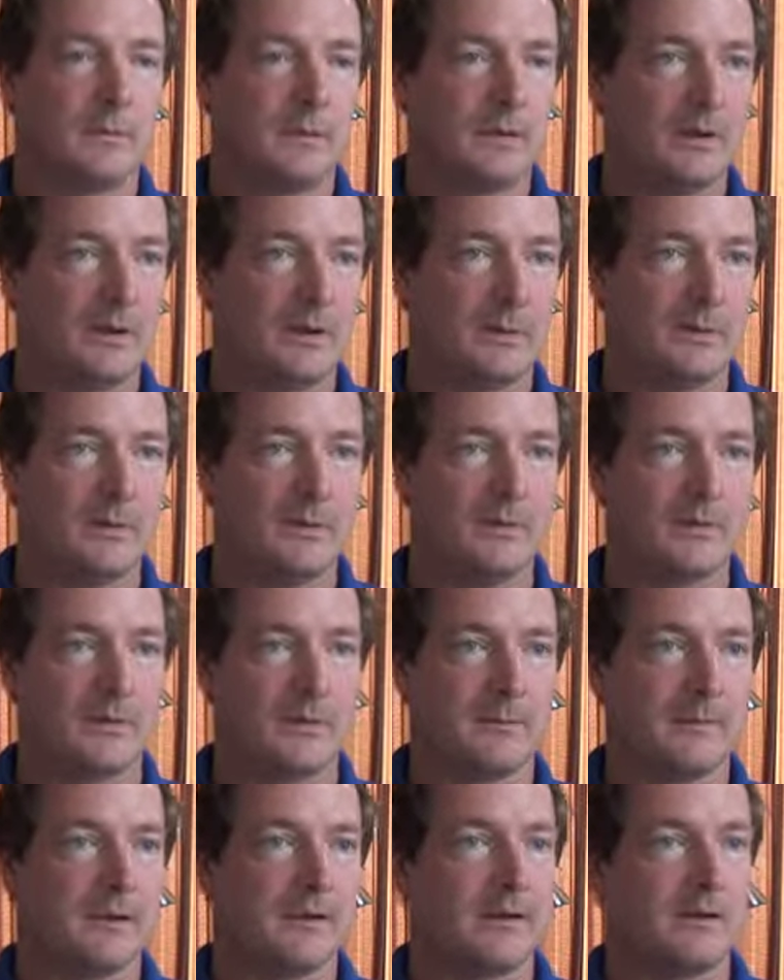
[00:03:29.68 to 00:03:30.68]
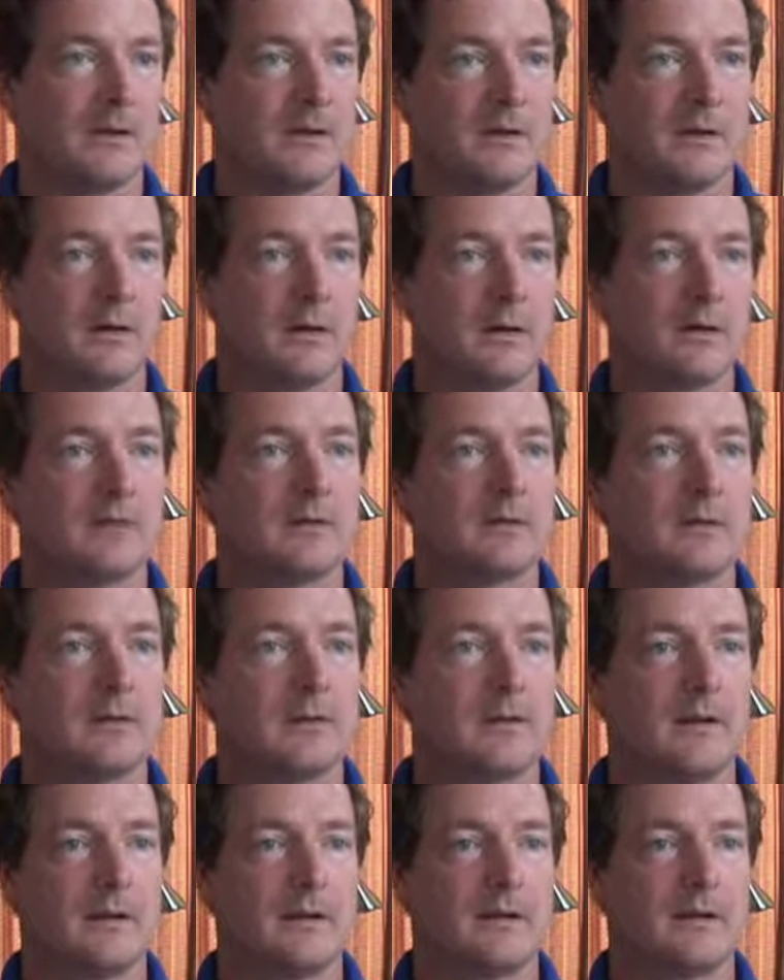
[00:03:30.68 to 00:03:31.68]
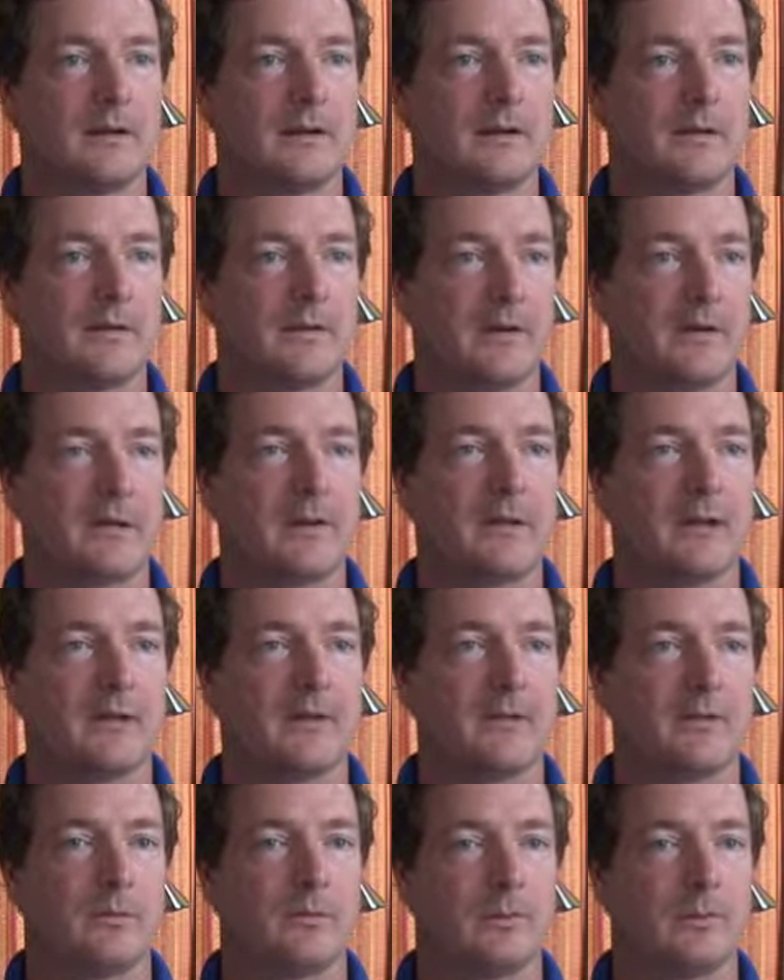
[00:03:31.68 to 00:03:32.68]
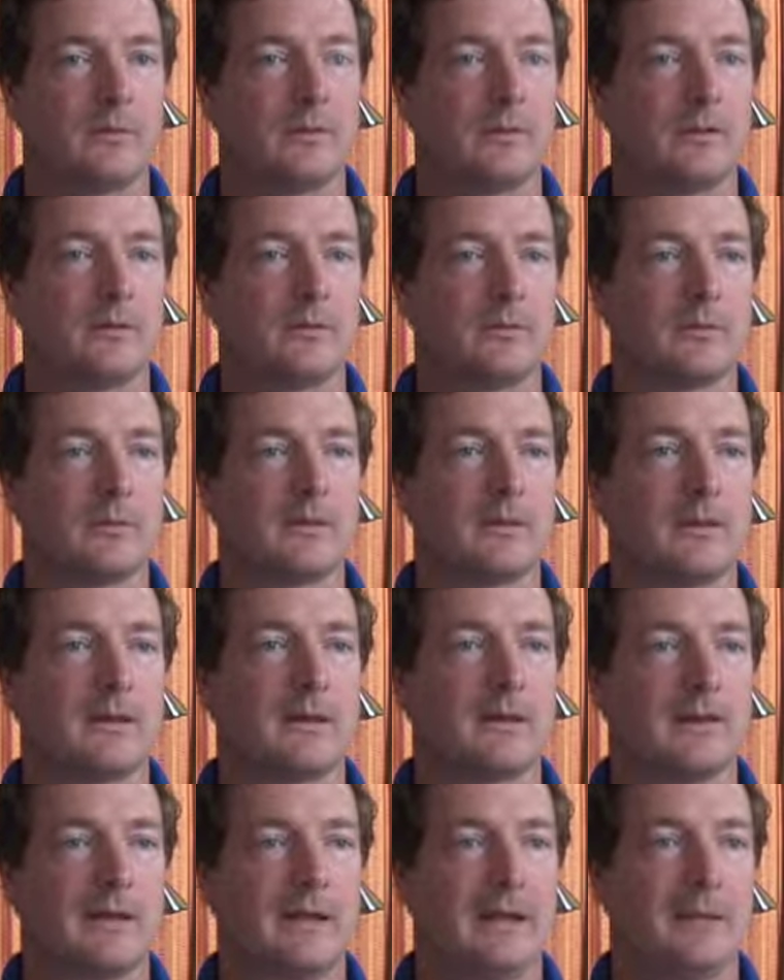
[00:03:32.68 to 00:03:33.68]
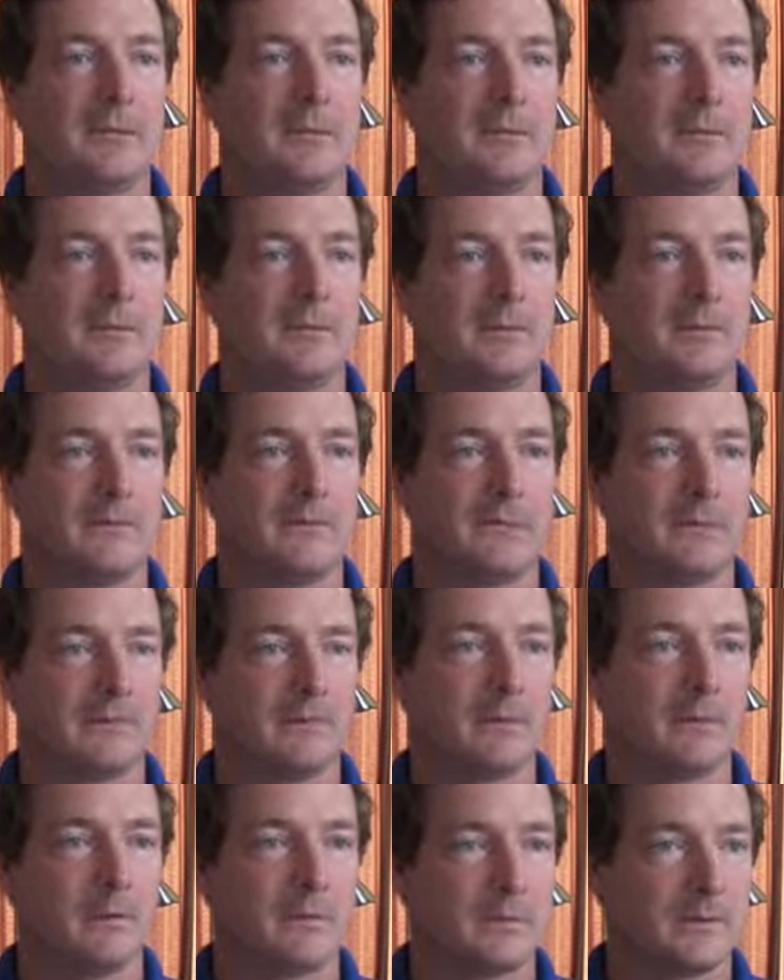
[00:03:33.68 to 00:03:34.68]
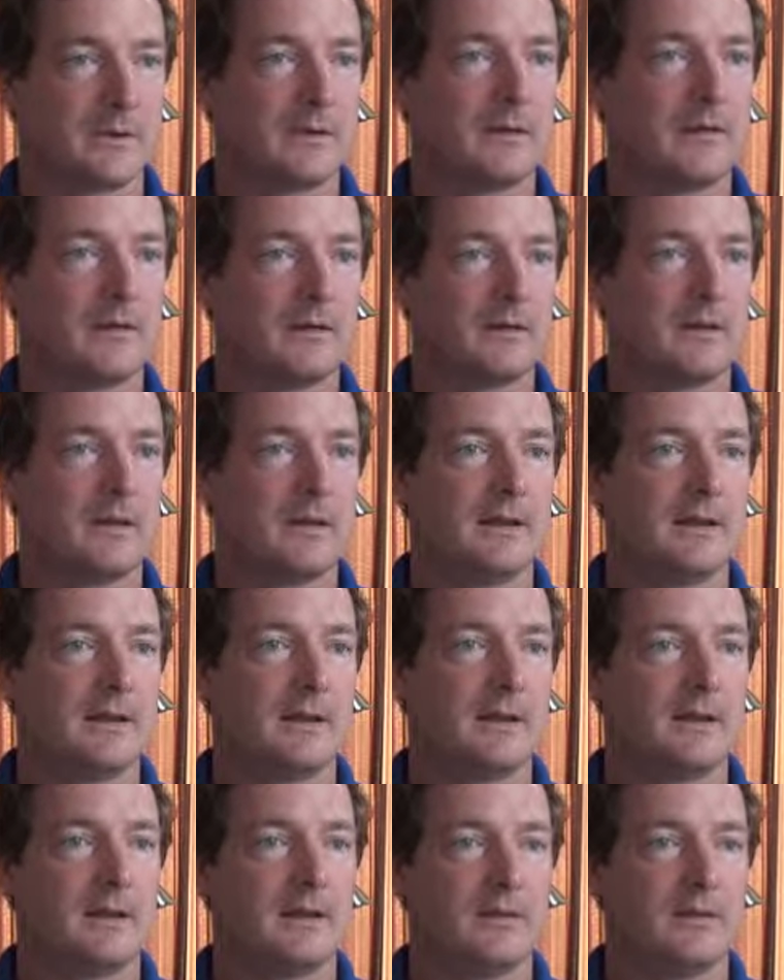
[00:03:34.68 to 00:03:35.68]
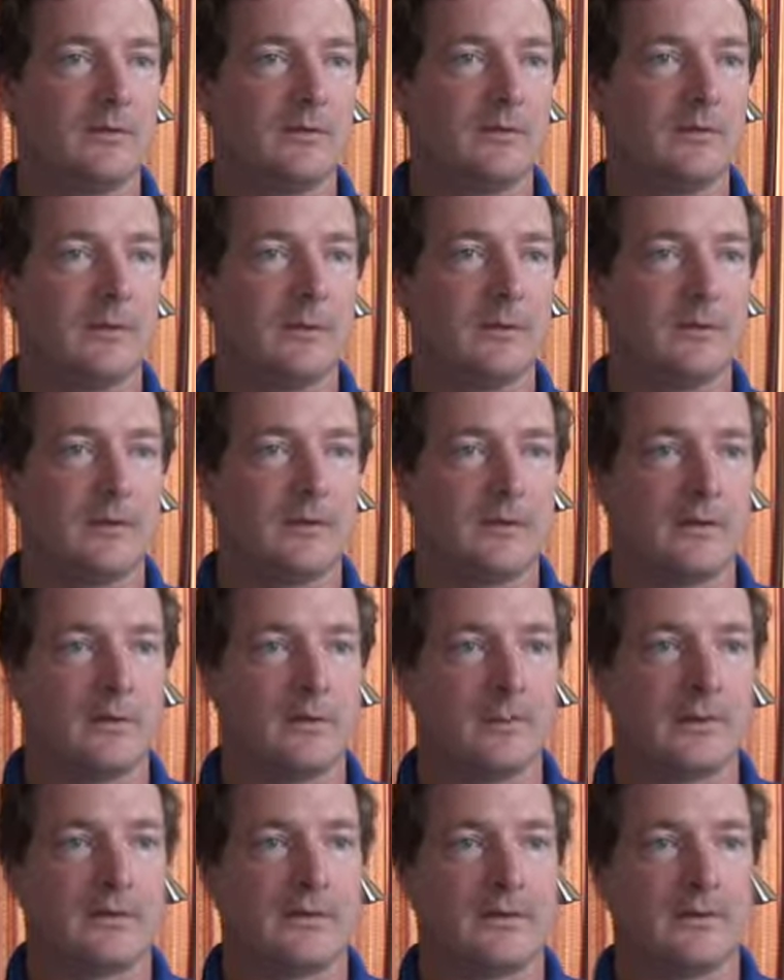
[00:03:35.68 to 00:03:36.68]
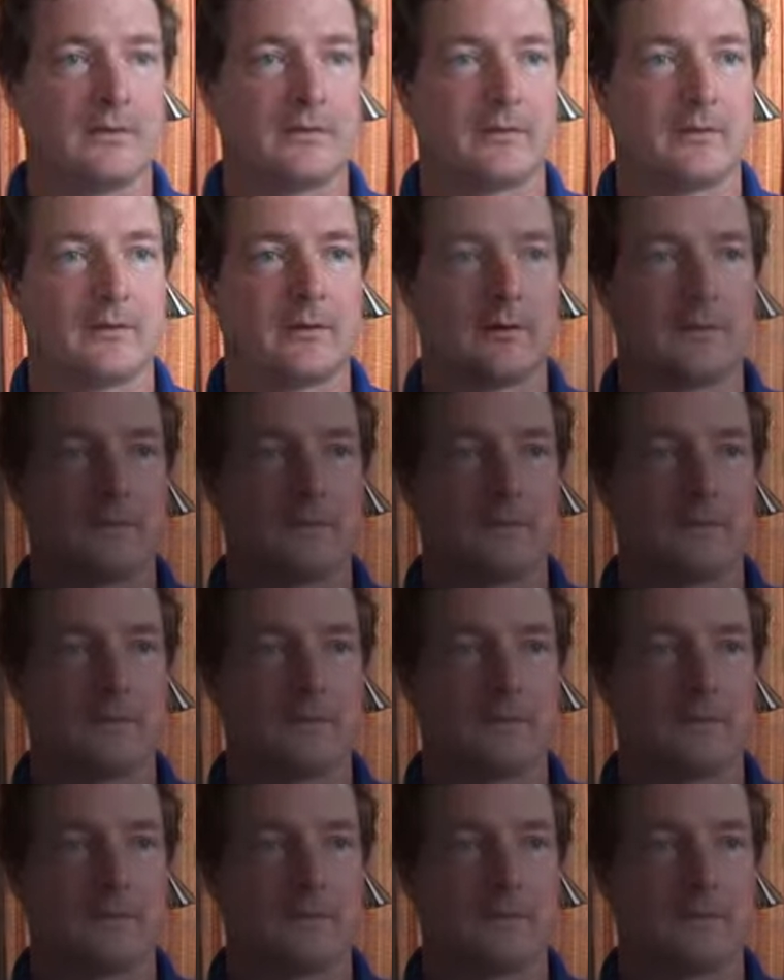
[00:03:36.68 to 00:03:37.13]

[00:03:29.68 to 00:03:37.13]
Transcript: help you on a monthly call and things like that. So we're gonna keep you moving forward and not let you fail in this business.